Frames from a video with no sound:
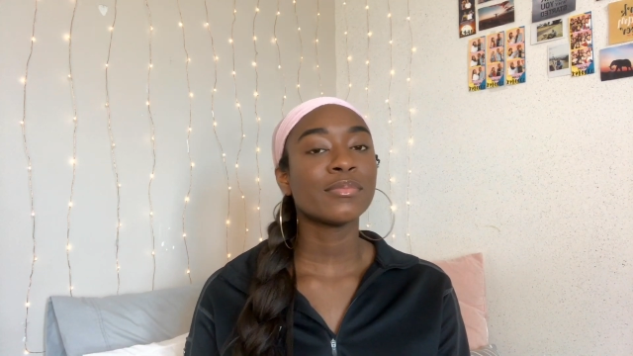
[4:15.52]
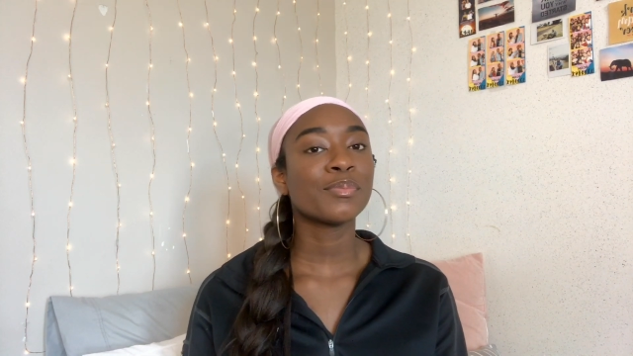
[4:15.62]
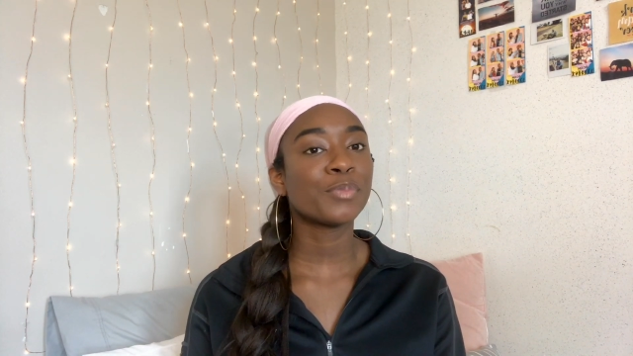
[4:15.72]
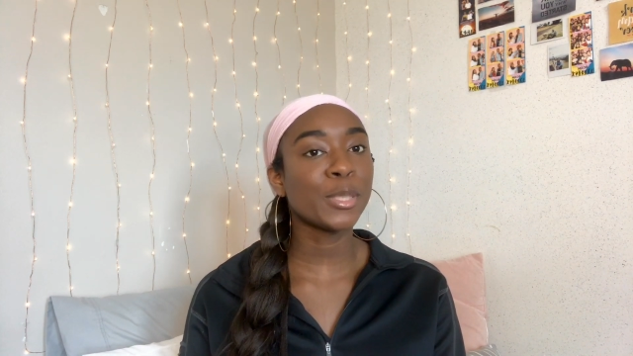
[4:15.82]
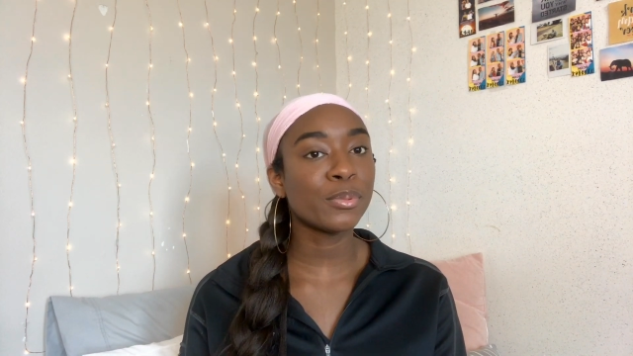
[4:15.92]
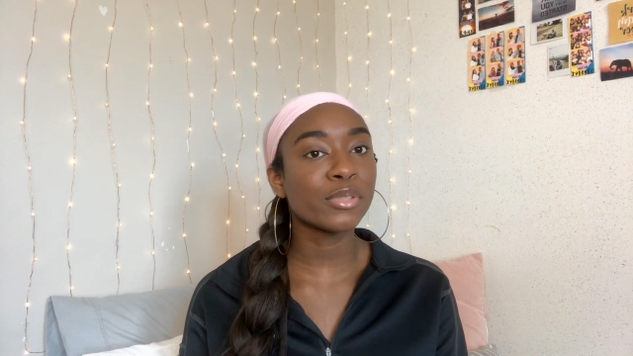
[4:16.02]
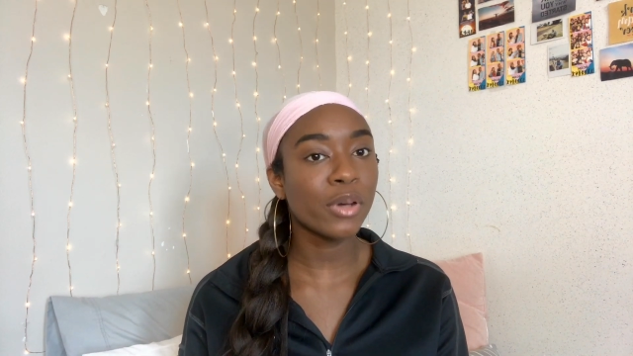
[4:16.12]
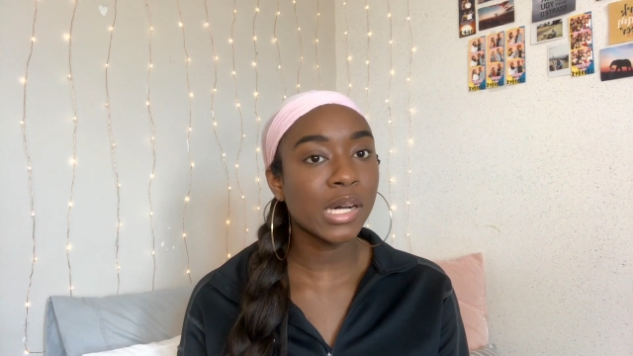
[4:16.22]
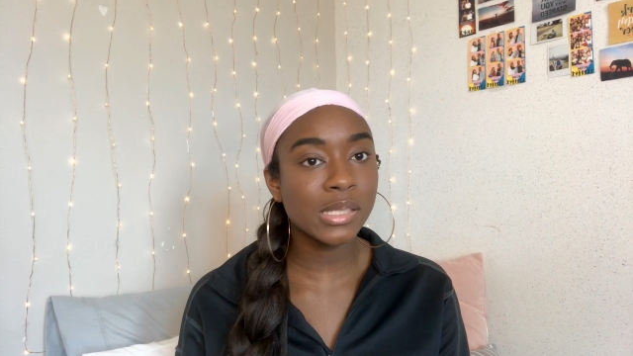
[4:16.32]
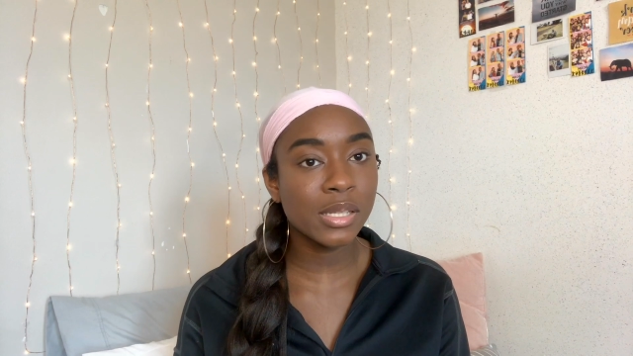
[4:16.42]
people
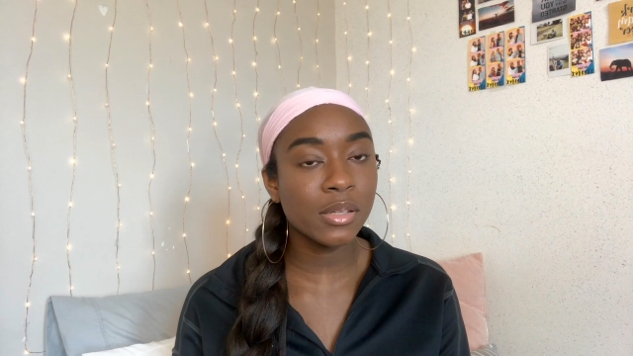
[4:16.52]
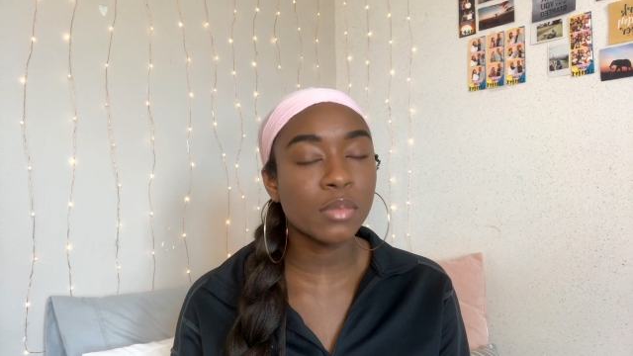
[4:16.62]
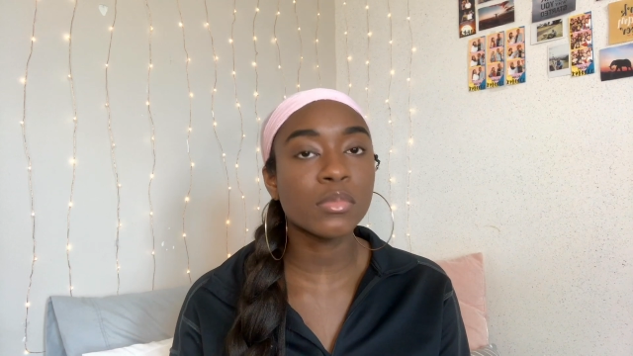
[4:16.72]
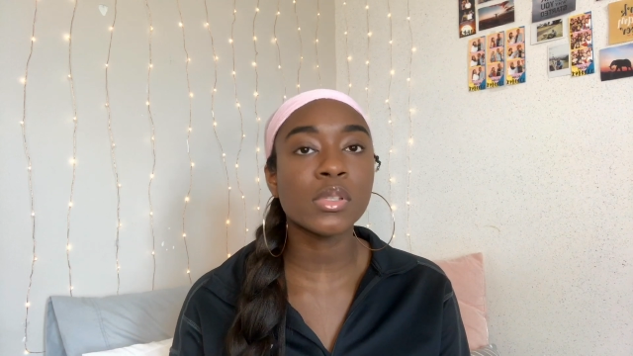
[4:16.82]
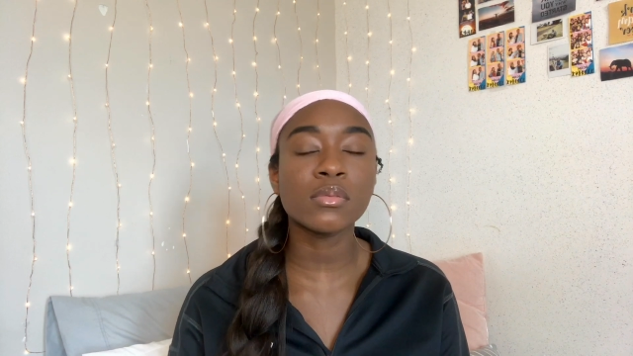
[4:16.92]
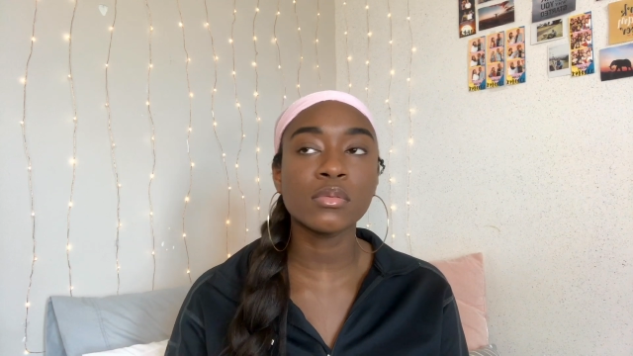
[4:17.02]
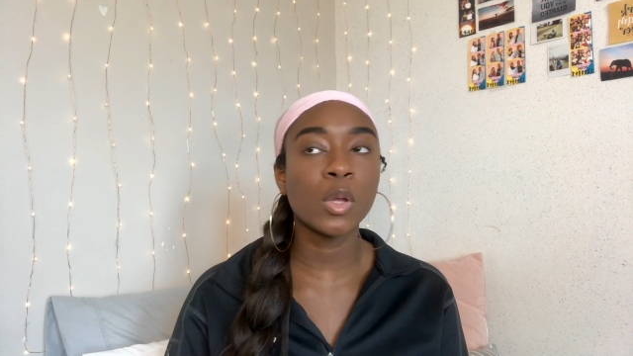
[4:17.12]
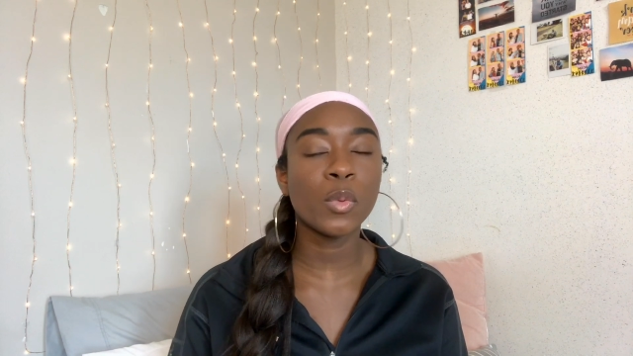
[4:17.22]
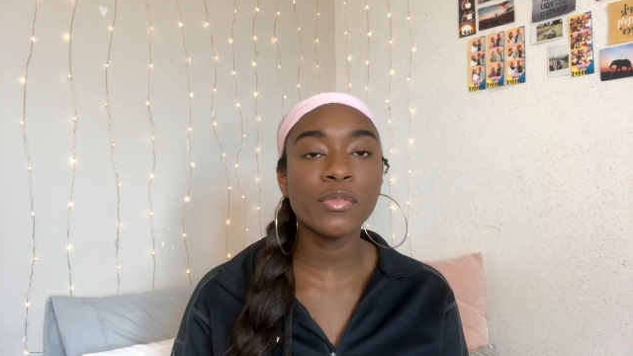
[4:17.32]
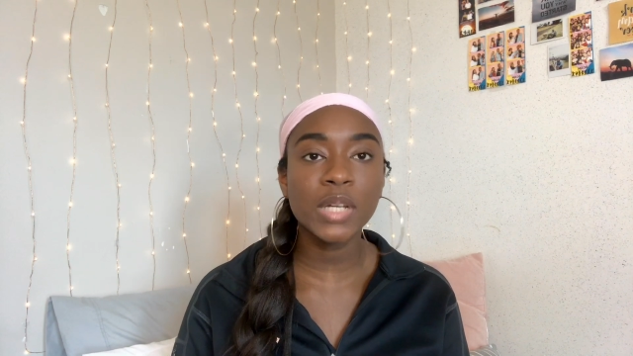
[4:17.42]
talk to you? No
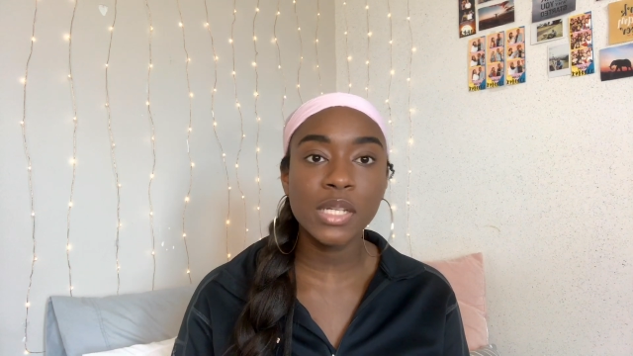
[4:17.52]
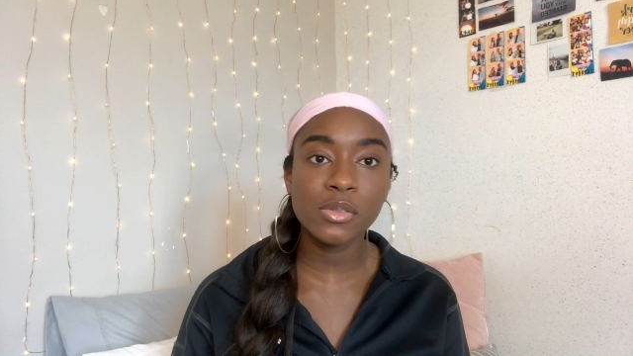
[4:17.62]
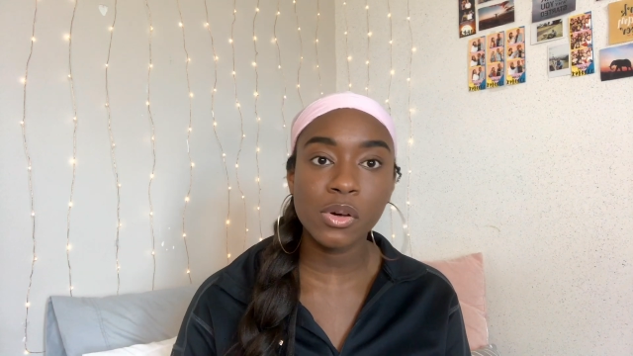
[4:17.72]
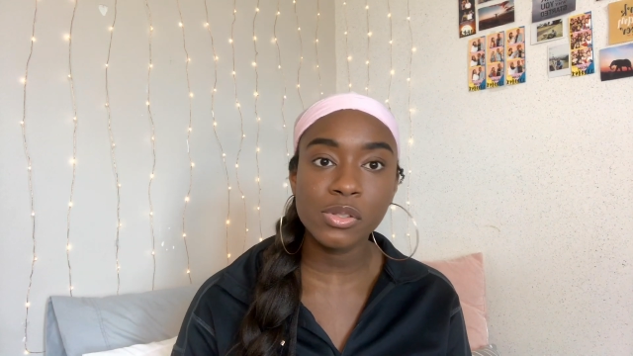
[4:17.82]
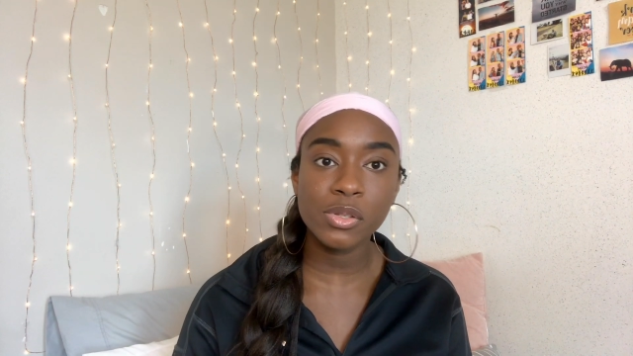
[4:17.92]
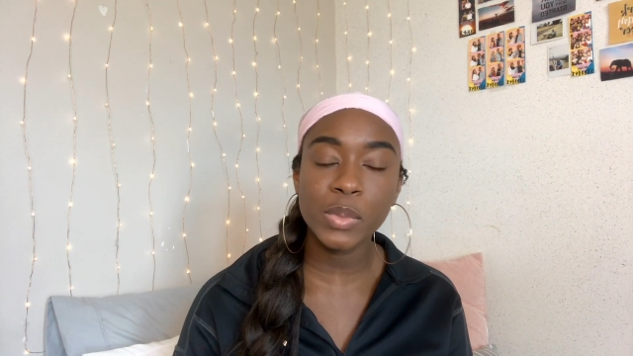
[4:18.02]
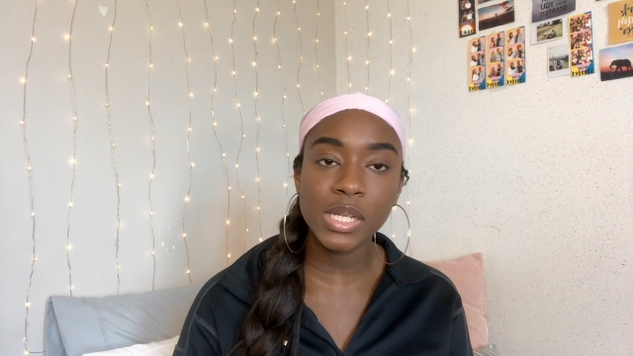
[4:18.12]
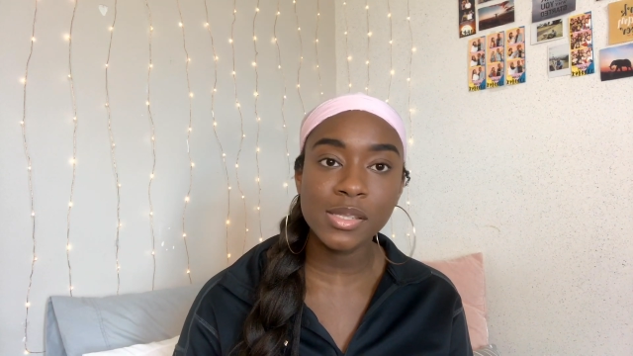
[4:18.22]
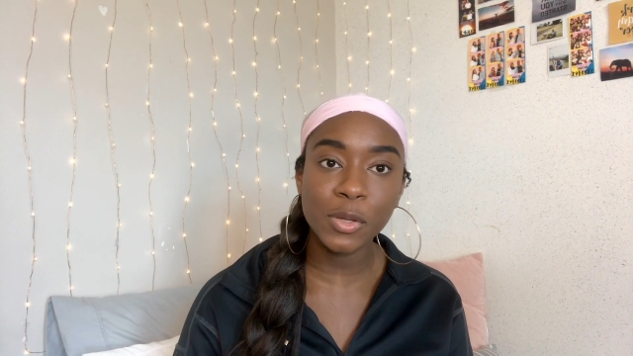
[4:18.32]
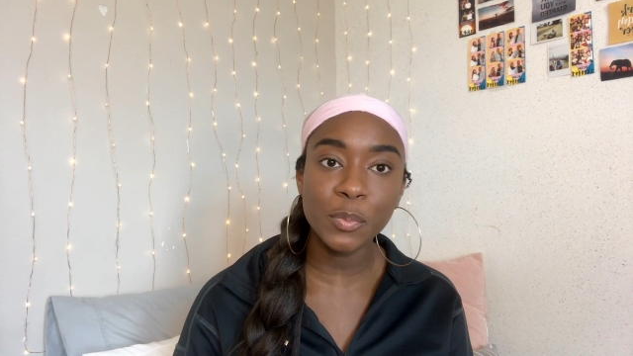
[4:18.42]
one fucking talks to you in
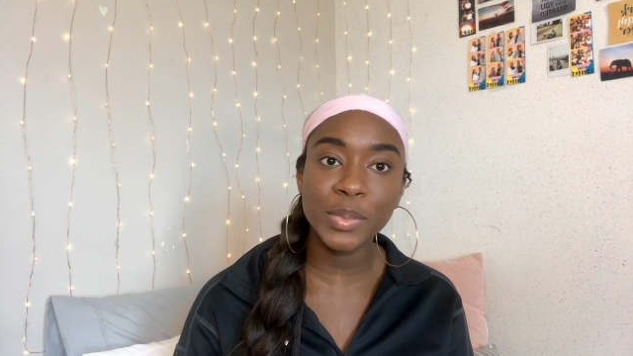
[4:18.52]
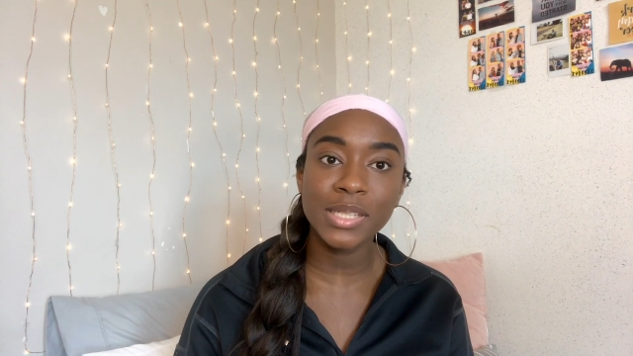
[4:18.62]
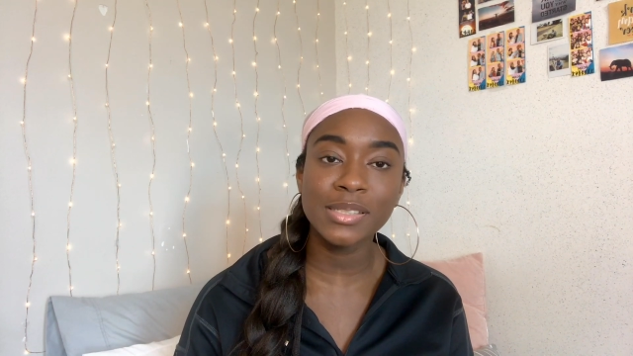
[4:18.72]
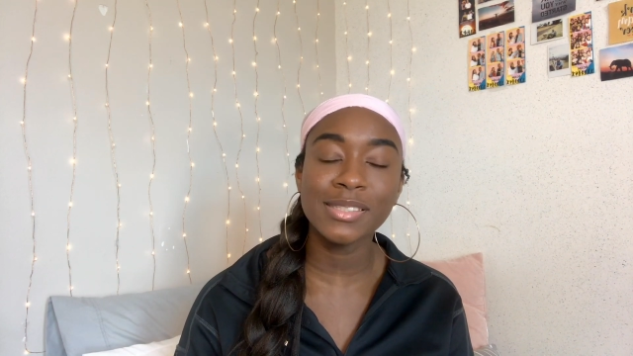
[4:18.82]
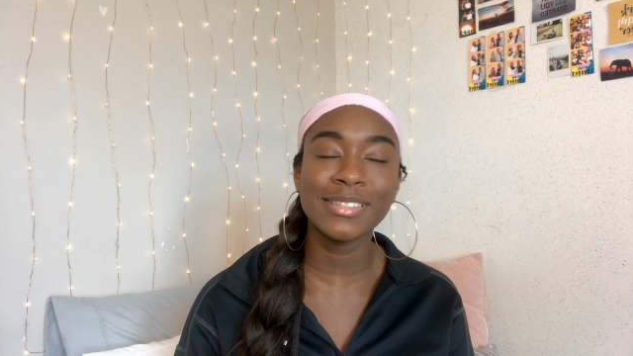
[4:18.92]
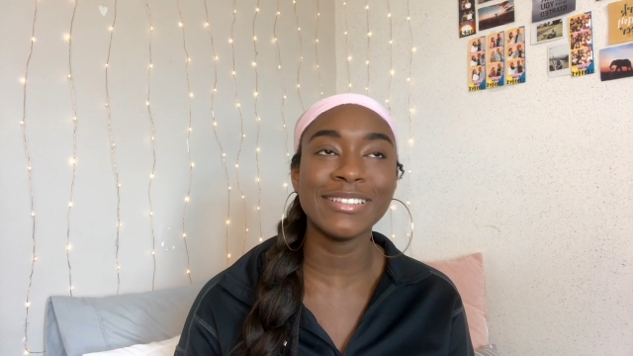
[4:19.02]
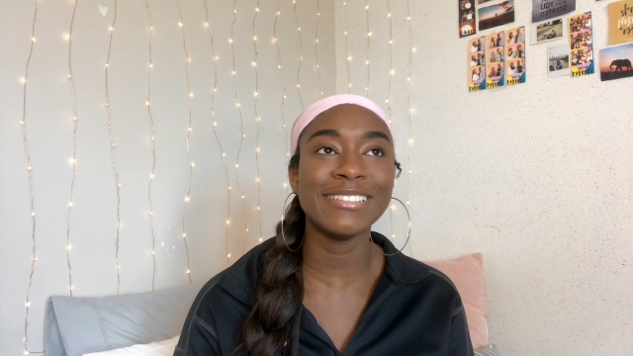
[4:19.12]
Esopus.